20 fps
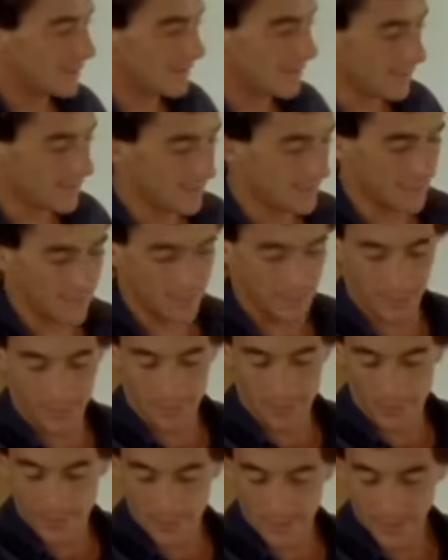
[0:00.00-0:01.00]
And
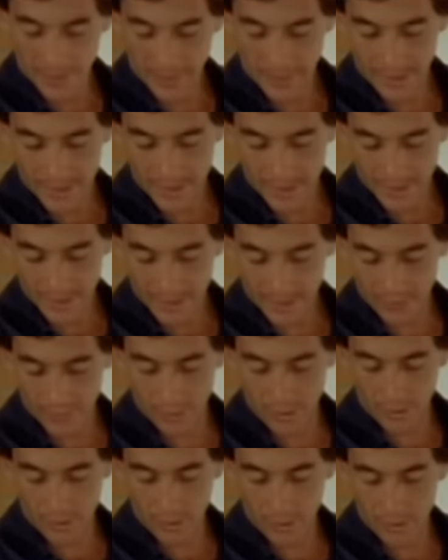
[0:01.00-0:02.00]
um,
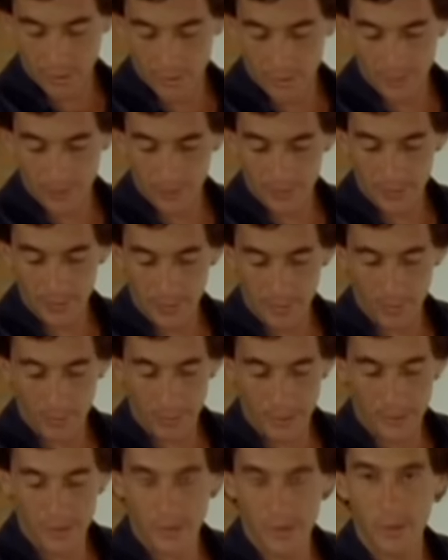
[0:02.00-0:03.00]
every year,
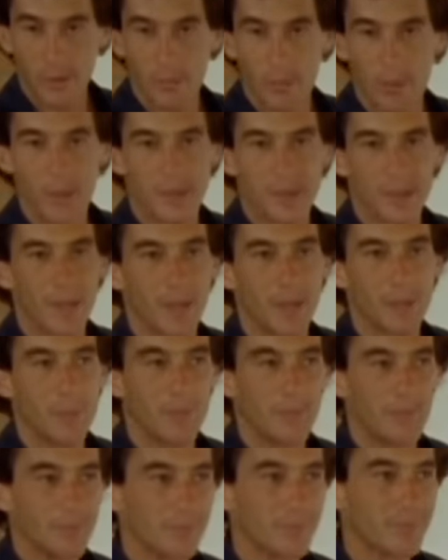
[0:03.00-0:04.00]
by the Grand Prix time,
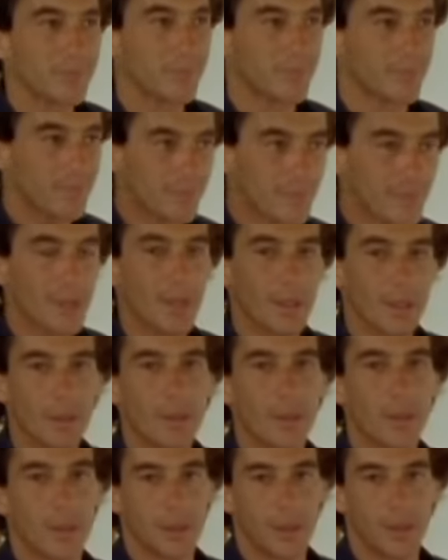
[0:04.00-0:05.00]

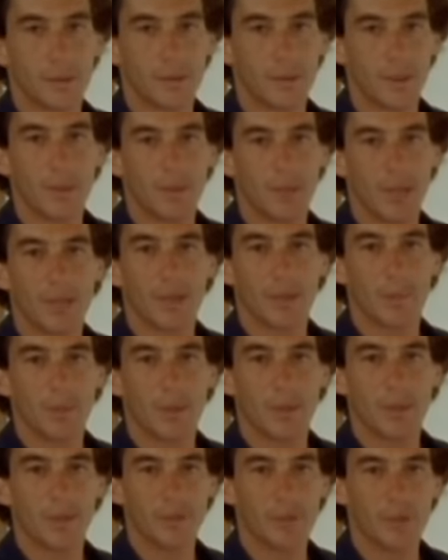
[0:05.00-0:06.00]
uh, they make a
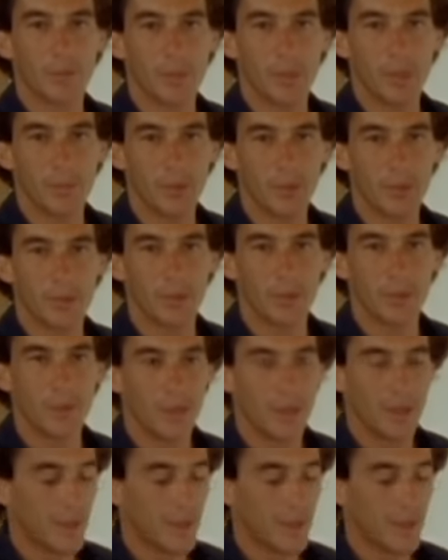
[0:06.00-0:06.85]
plane for me, a model.